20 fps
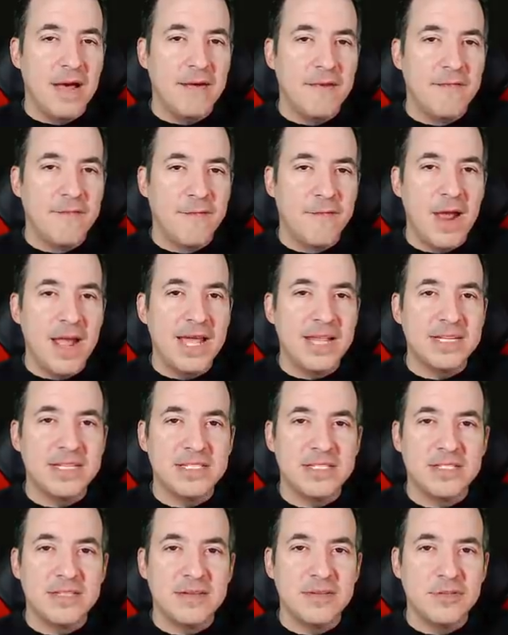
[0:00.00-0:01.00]

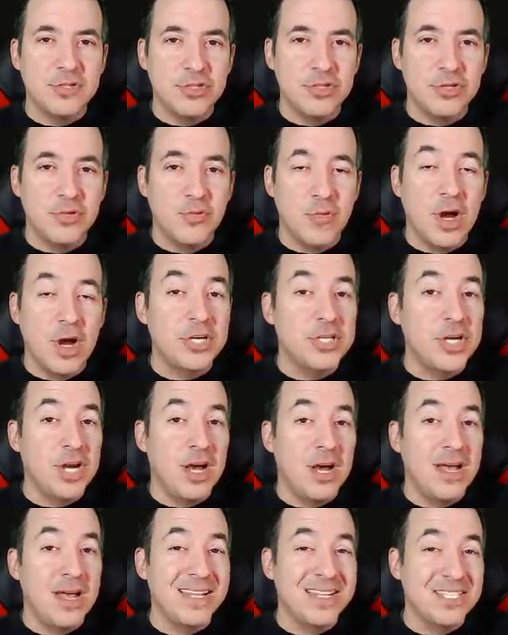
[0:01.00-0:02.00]
France,
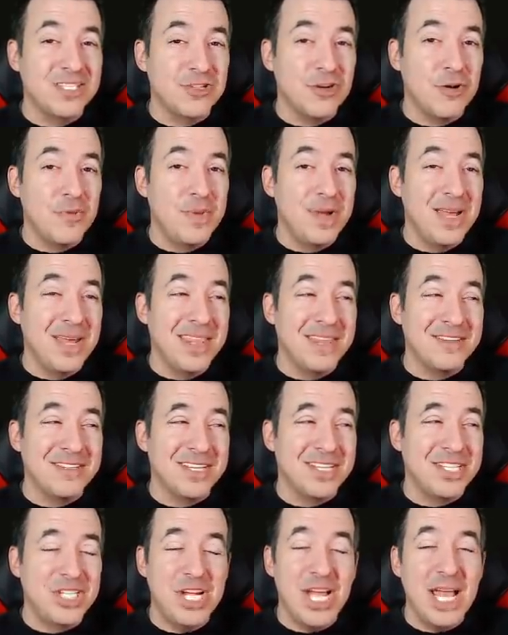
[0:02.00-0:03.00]
Russia, and Serbia, there's
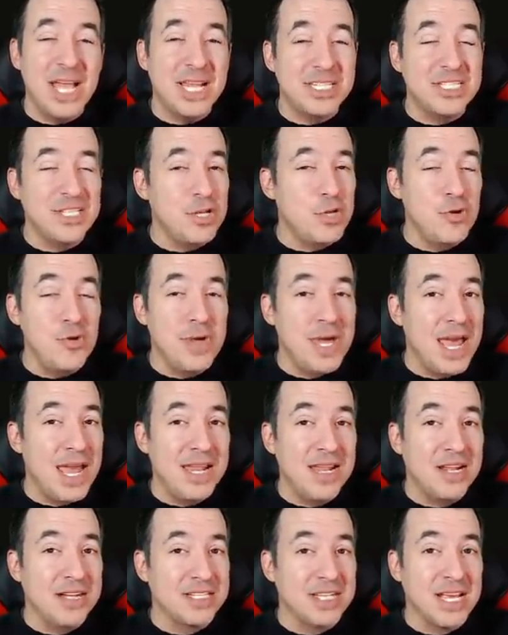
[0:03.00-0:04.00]
a chance the
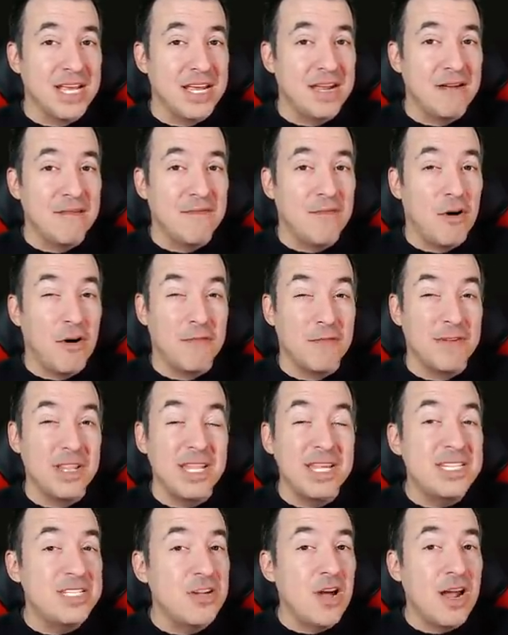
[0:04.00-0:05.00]
UK doesn't get involved, at
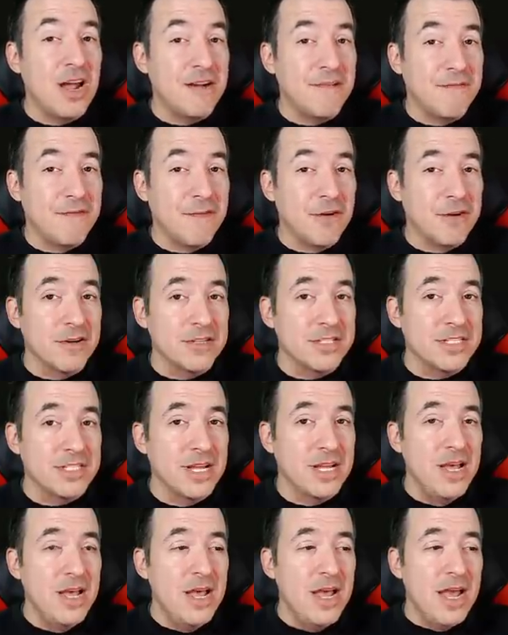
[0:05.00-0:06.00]
least not at first.
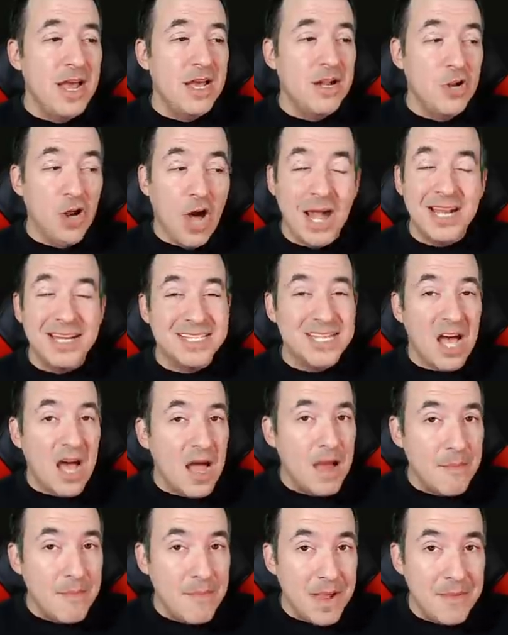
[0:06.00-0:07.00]
Not in
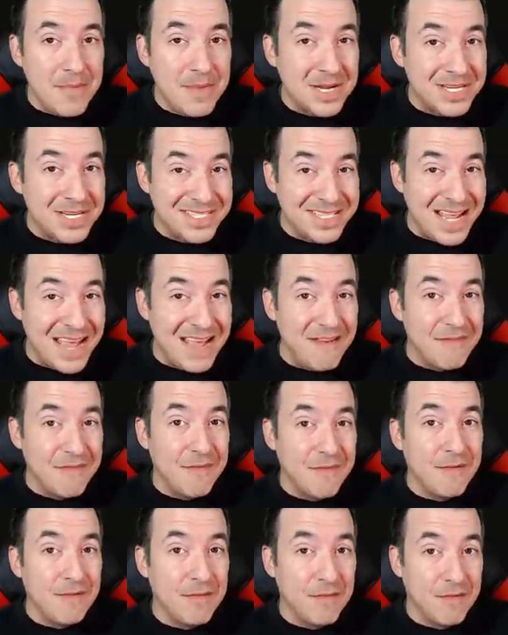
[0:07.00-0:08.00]
time, maybe, to
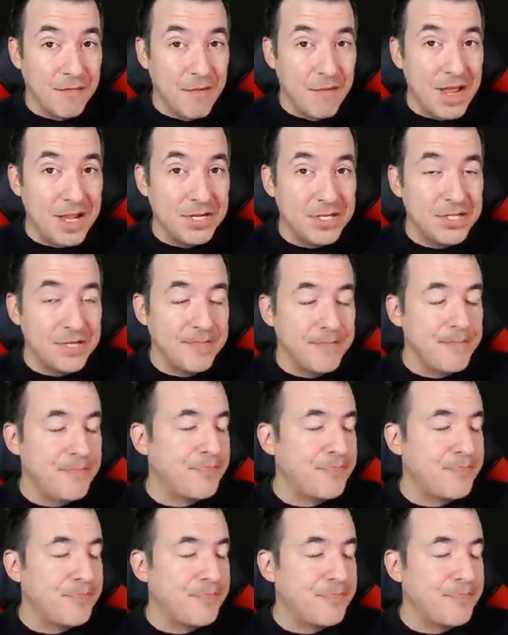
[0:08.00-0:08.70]
save the French.